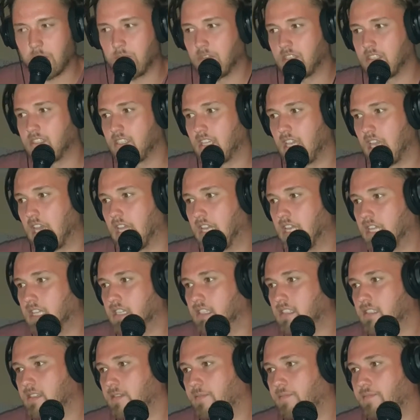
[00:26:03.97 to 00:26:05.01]
I'm gonna say it
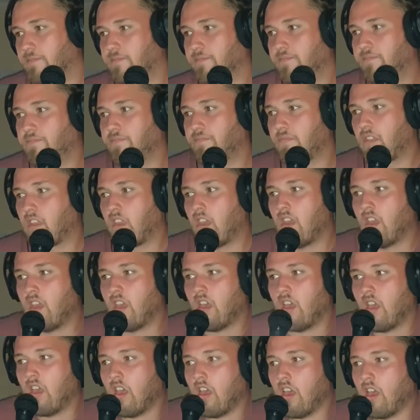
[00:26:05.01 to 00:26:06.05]
is.
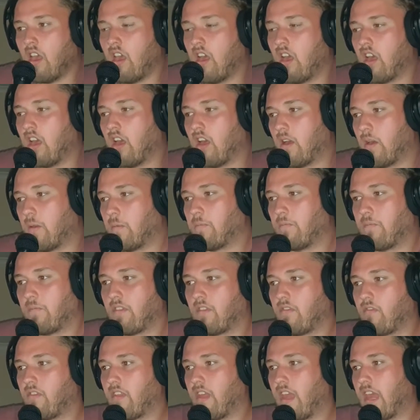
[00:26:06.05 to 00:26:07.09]

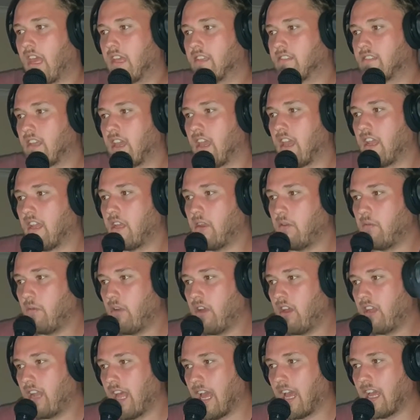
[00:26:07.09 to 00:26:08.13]
Has
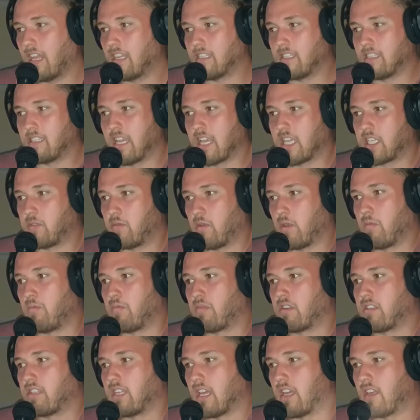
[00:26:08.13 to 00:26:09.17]
anyone had sex where you
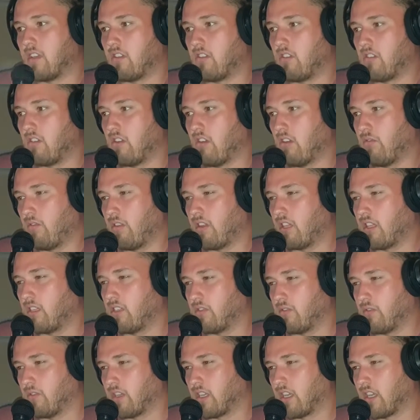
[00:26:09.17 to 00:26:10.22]
pretend you're not really
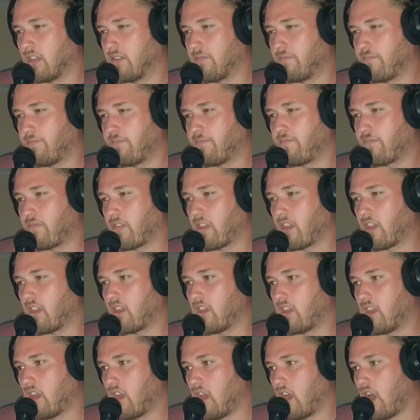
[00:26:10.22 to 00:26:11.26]
doing it?
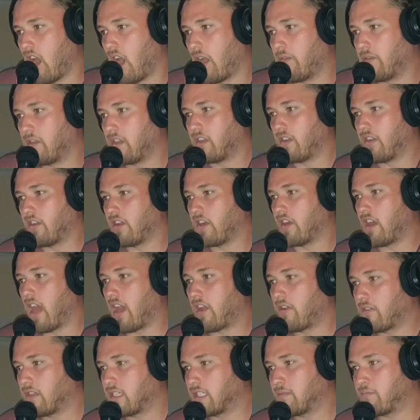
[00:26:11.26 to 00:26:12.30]
I really don't know
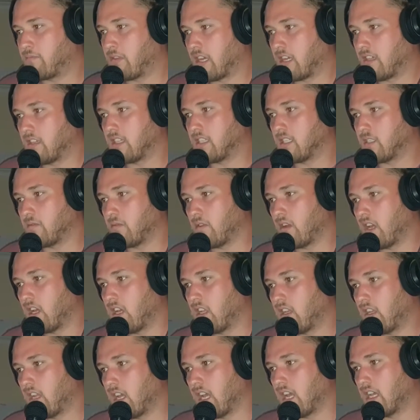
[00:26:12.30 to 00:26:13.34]
how to explain this
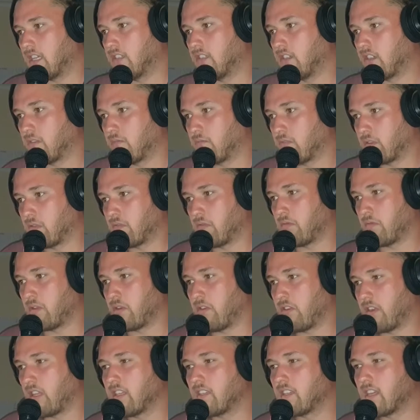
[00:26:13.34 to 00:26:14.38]
one, as you can
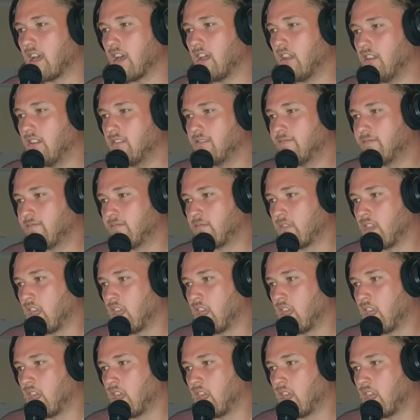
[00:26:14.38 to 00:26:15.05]
probably already tell.